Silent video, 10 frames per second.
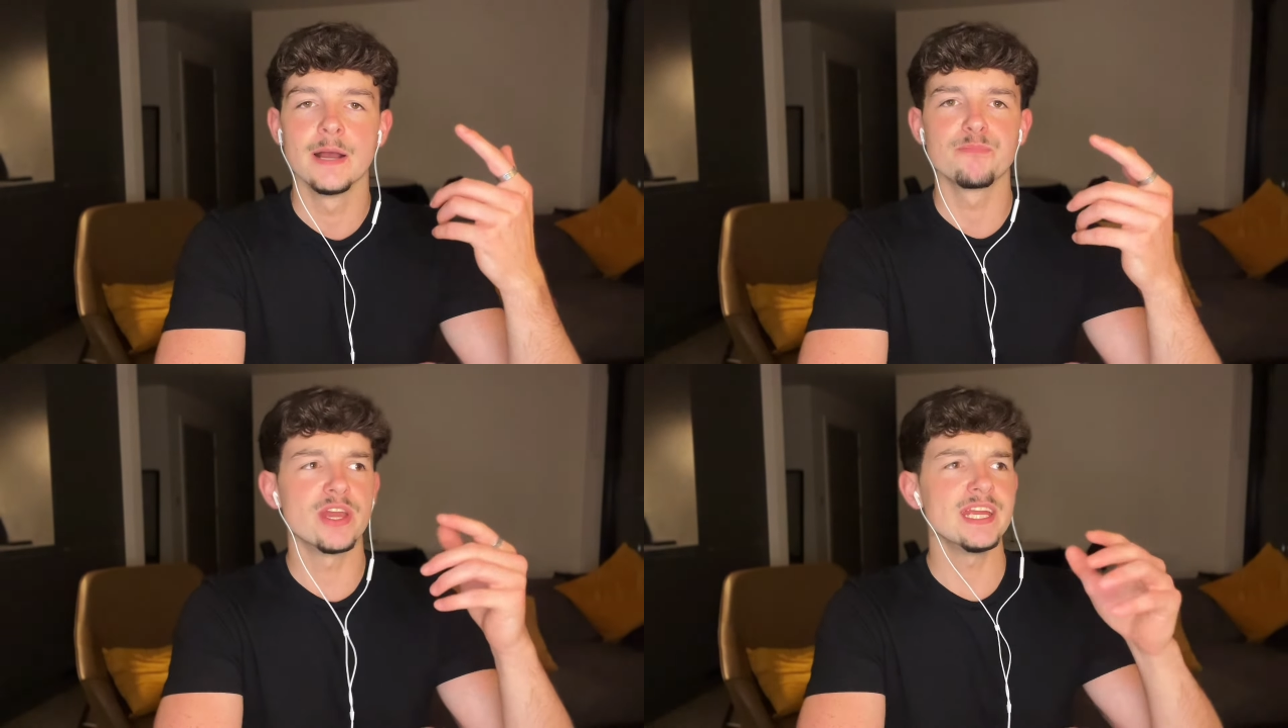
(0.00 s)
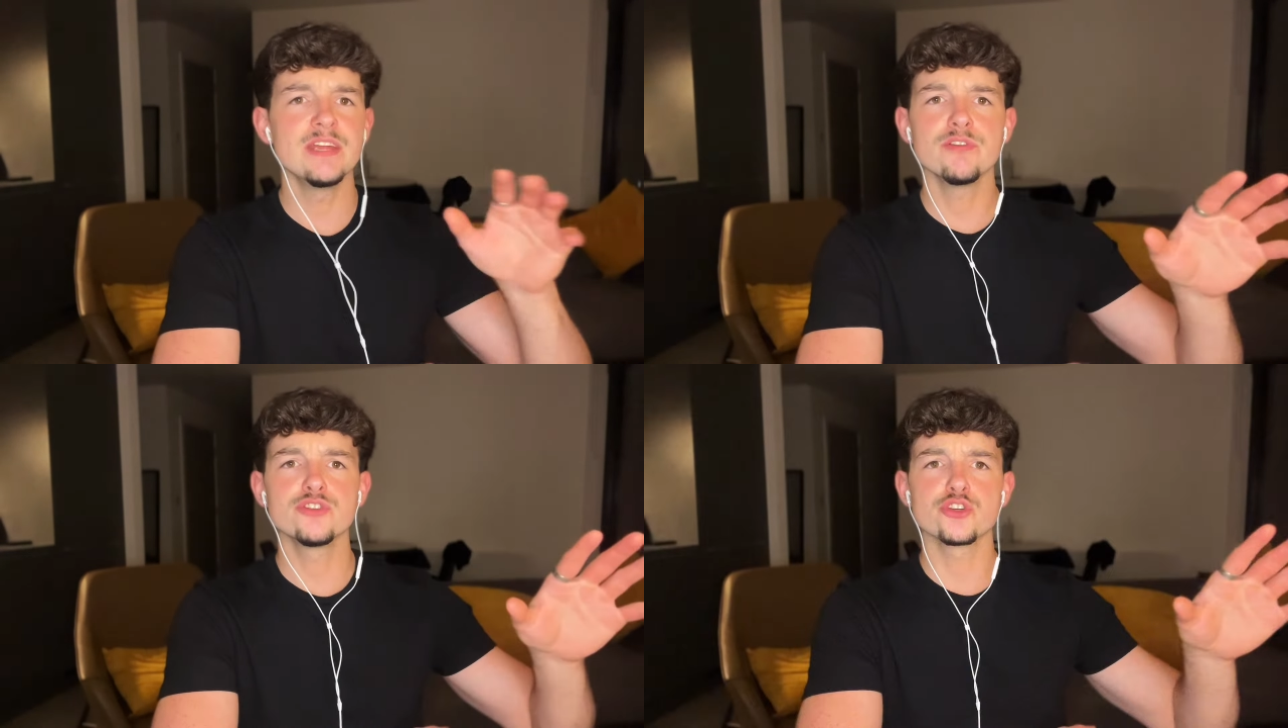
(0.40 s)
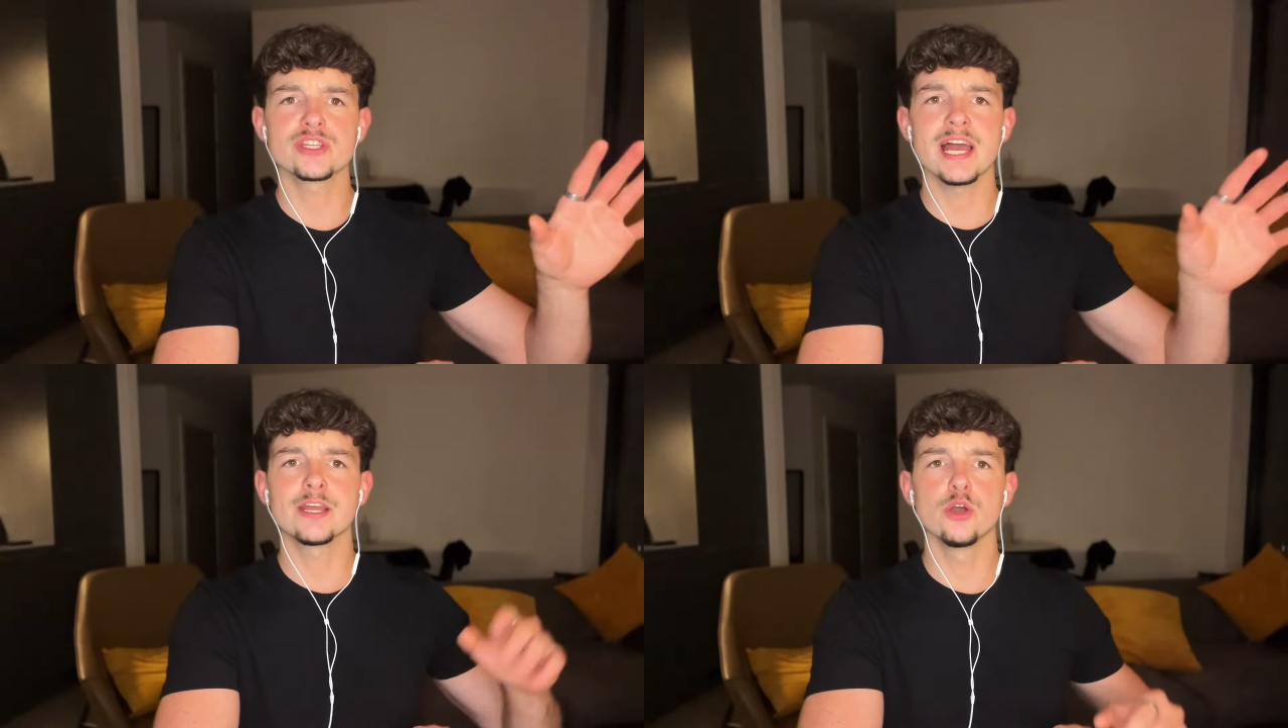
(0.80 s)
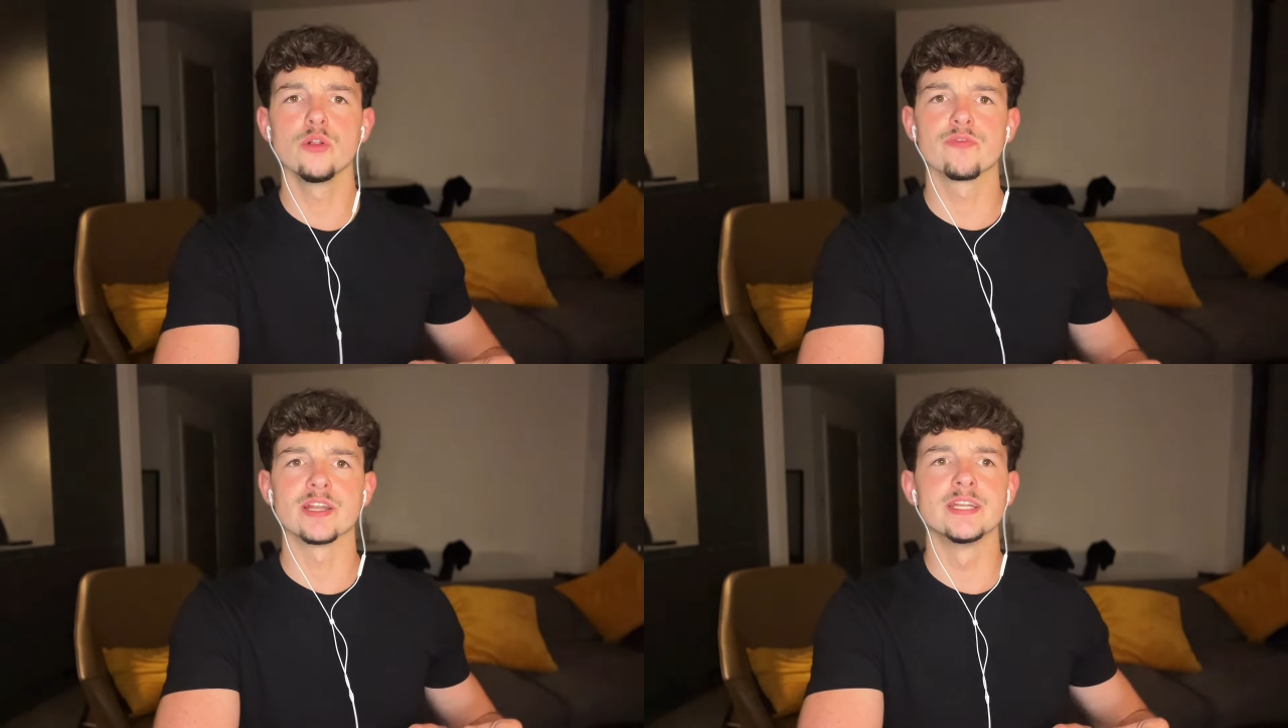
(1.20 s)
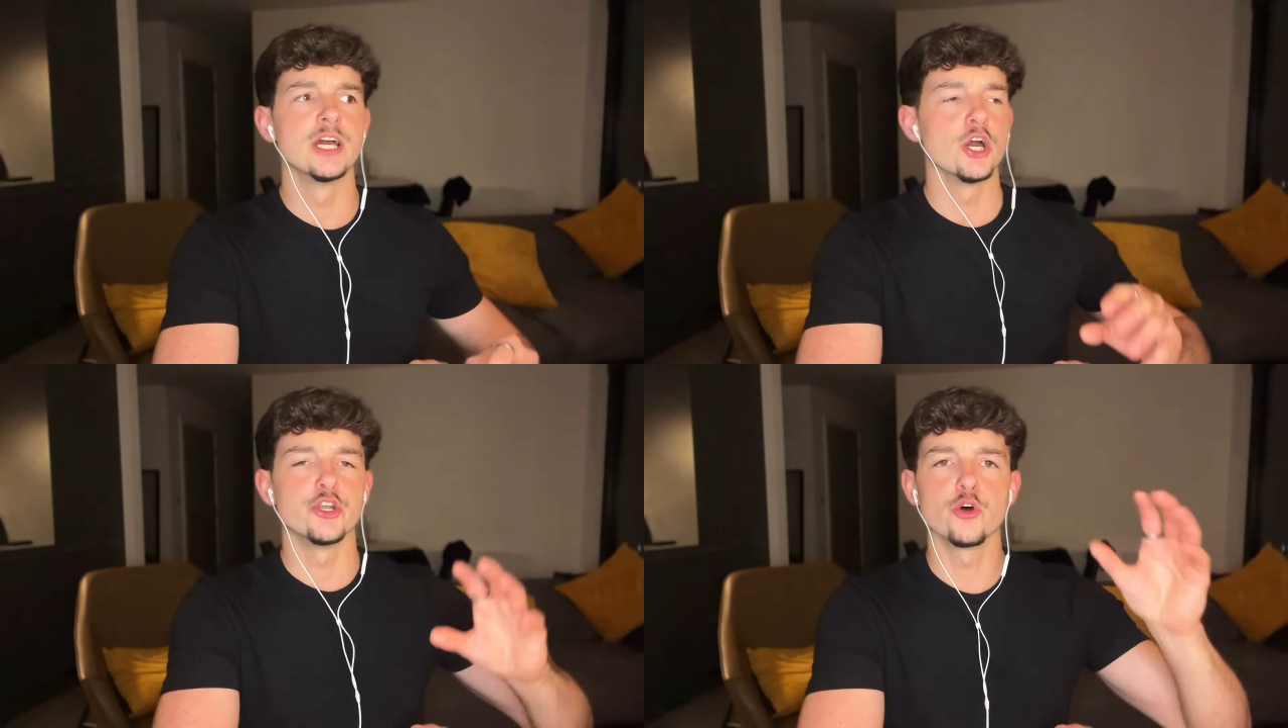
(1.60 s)
that even just their girlfriend
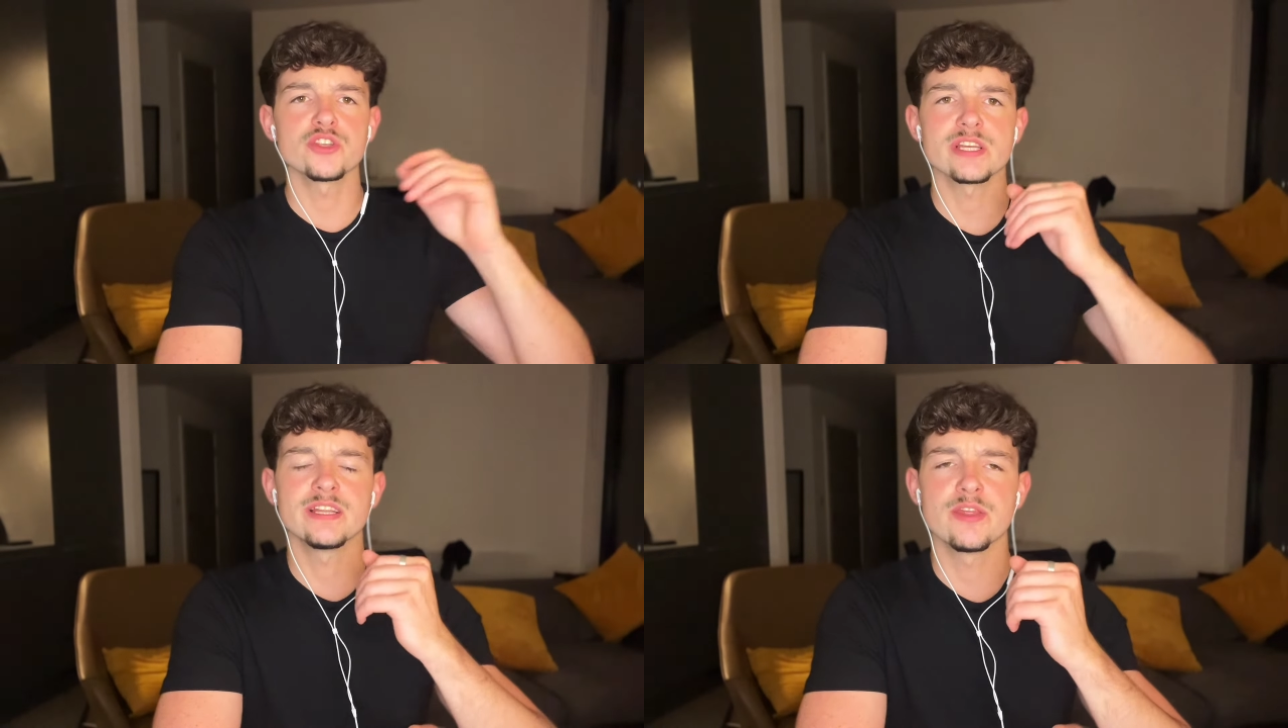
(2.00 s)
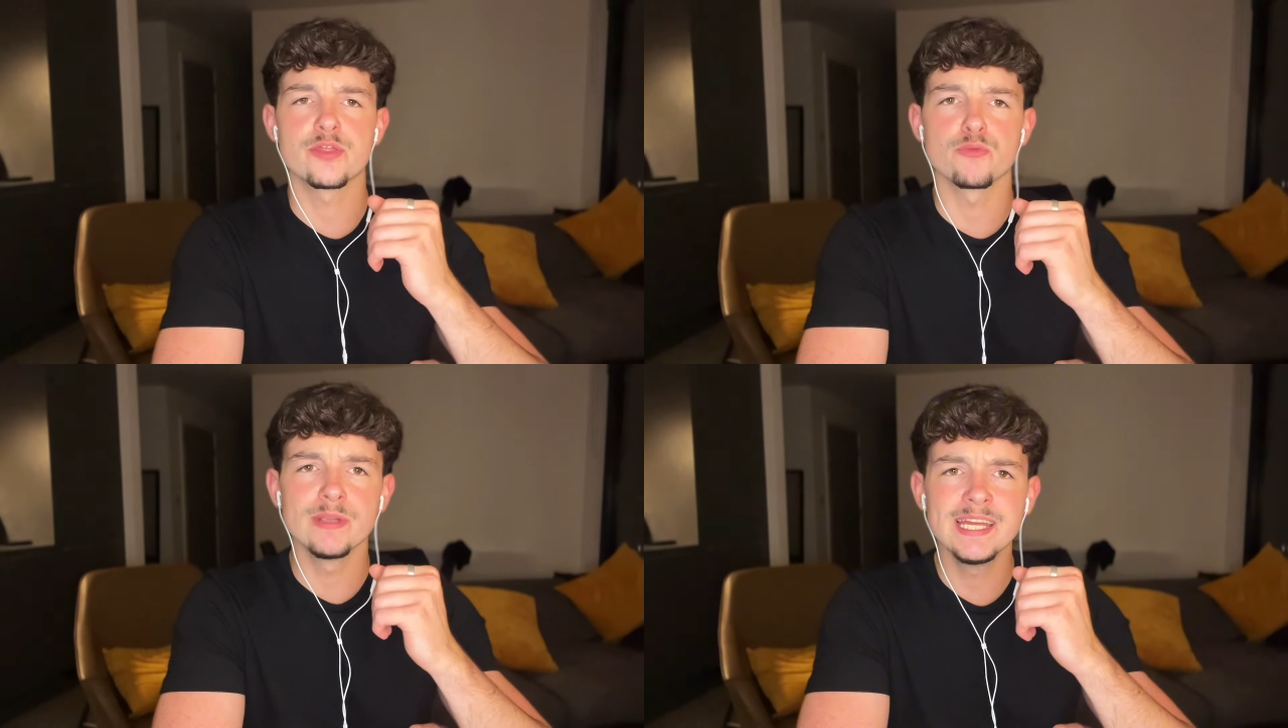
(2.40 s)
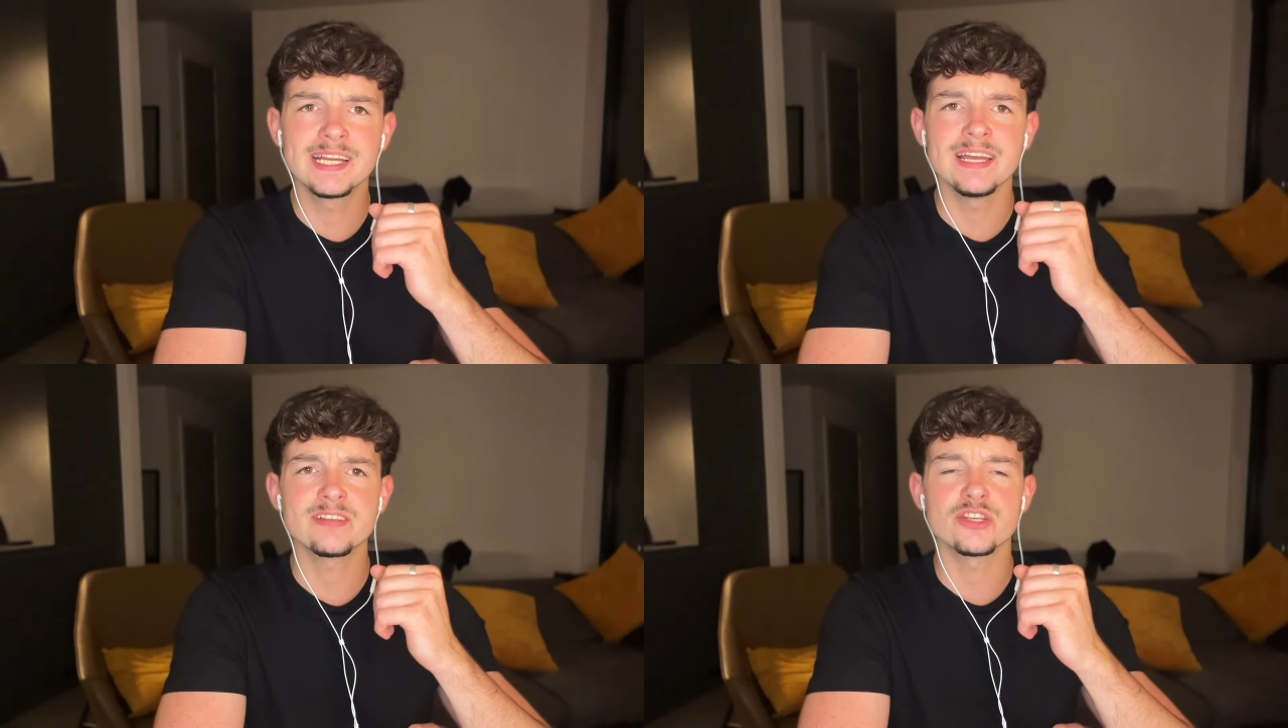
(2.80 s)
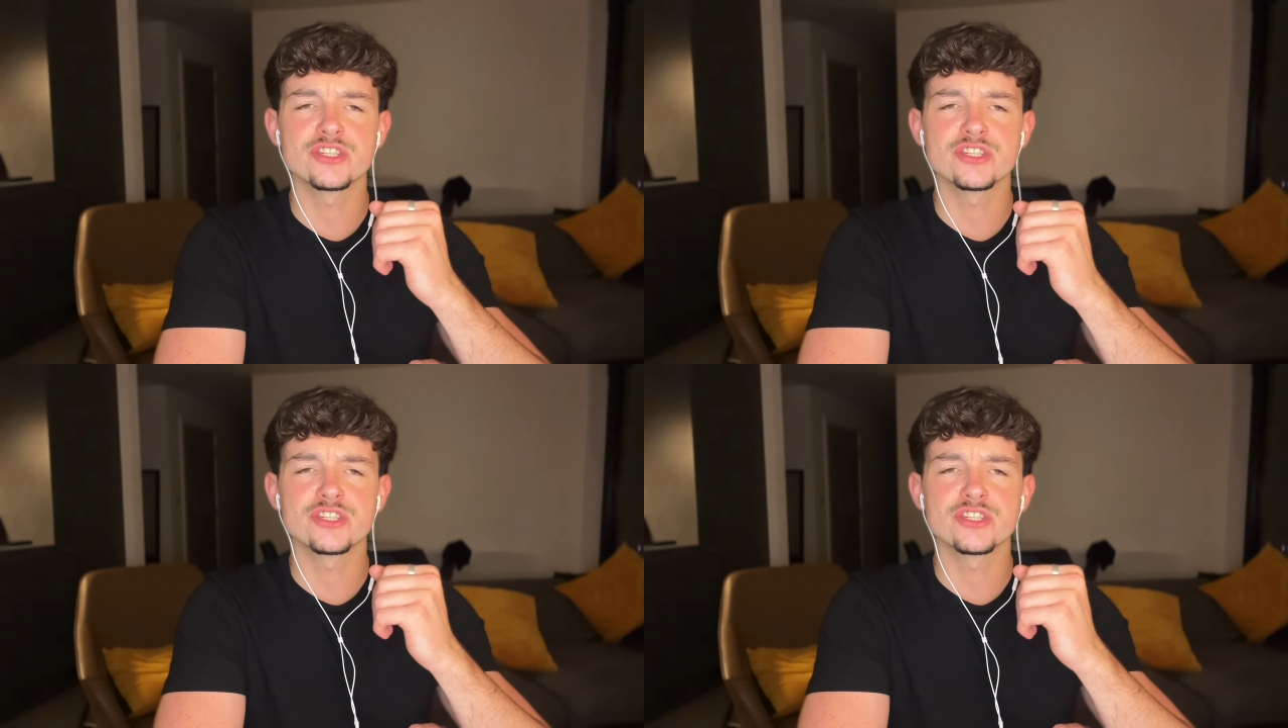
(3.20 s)
not sending three kisses